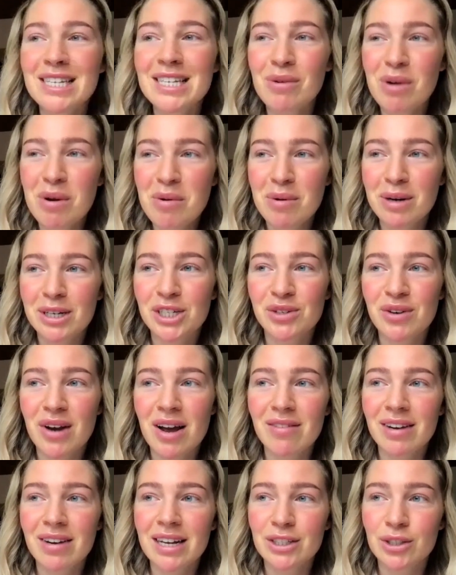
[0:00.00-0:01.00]
So we were
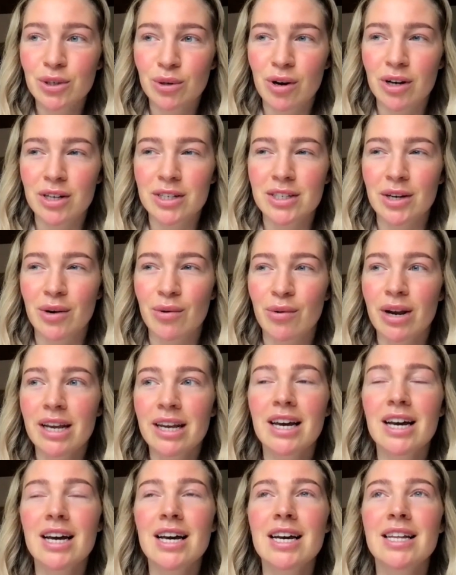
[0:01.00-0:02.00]
traveling to Costa
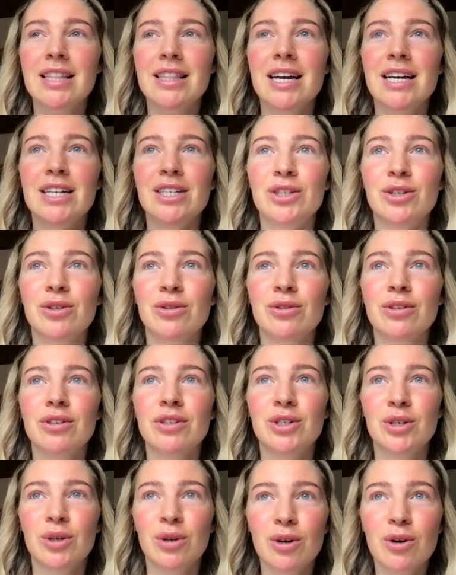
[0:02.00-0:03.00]
Rica and then to
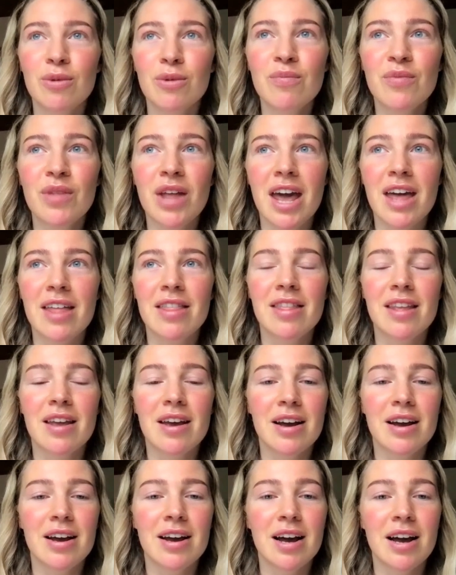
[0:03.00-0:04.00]
Tulum. And
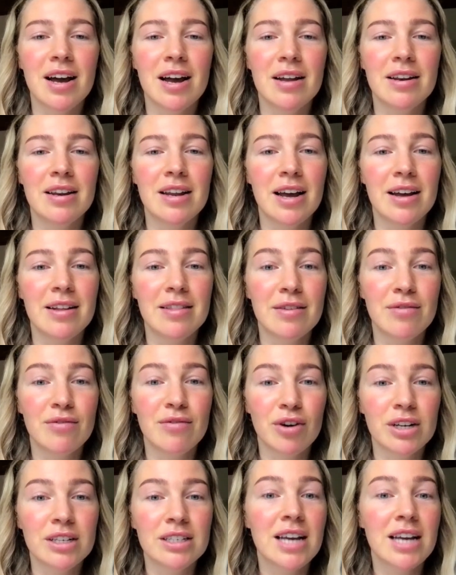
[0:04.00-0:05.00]
uh, and the
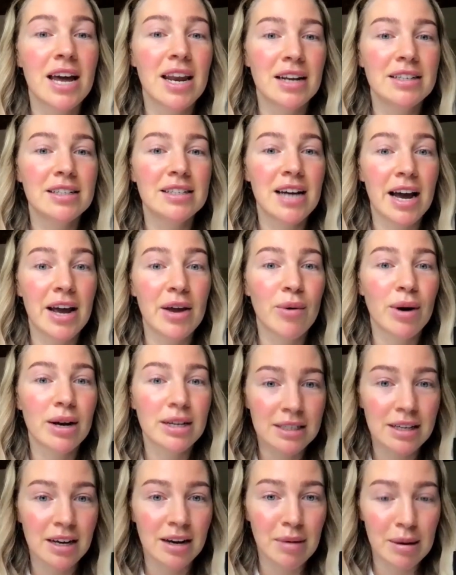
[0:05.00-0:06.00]
first night I did
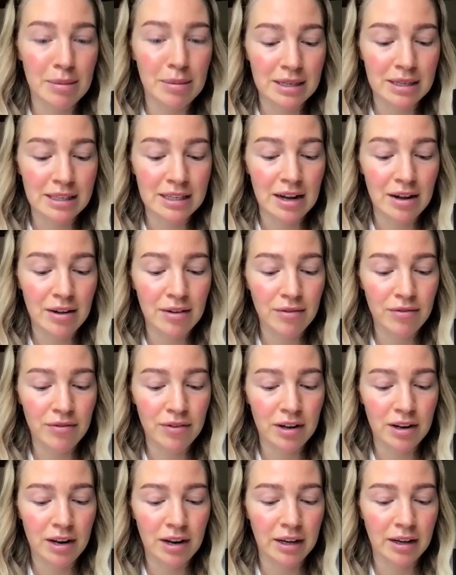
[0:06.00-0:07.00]
ayahuasca by myself,
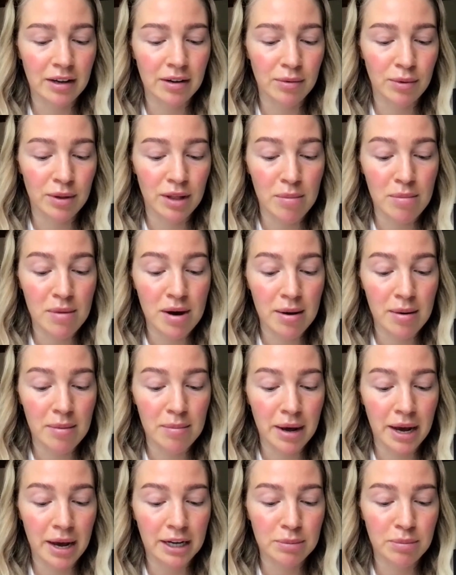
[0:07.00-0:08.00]
like without my,
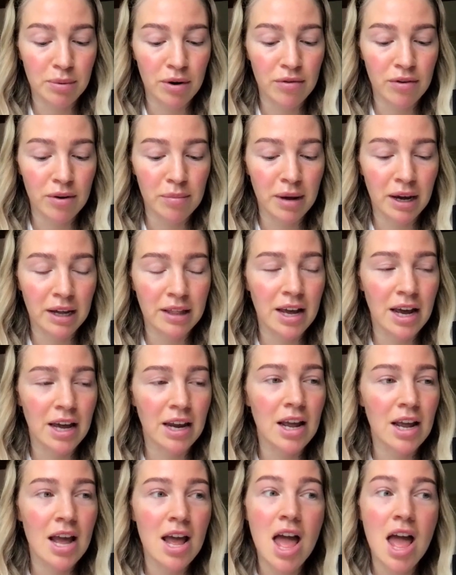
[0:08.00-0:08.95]
my ex-boyfriend back then.